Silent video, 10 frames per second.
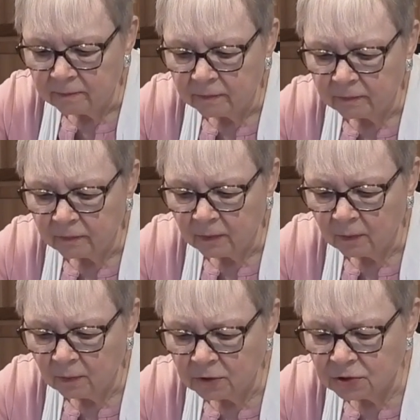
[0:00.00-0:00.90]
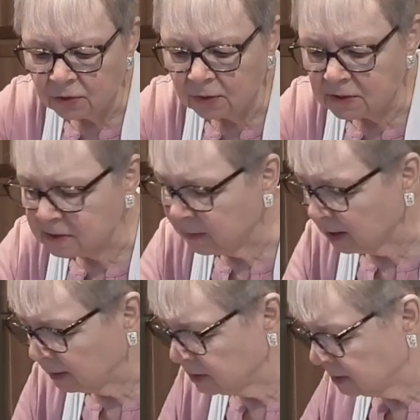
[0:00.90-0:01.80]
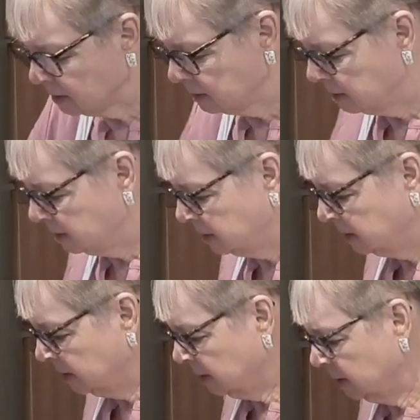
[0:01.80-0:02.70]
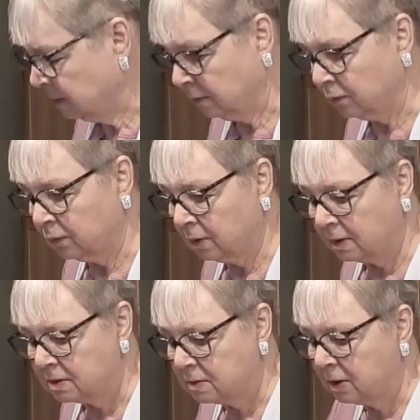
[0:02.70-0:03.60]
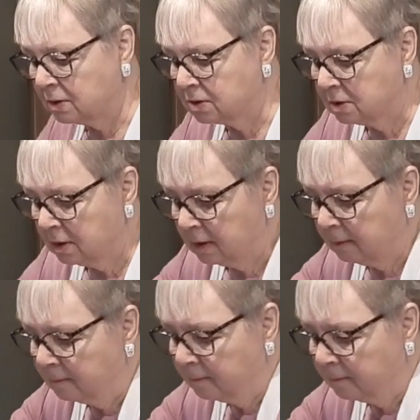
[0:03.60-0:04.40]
I wish you could smell it. It really smells good.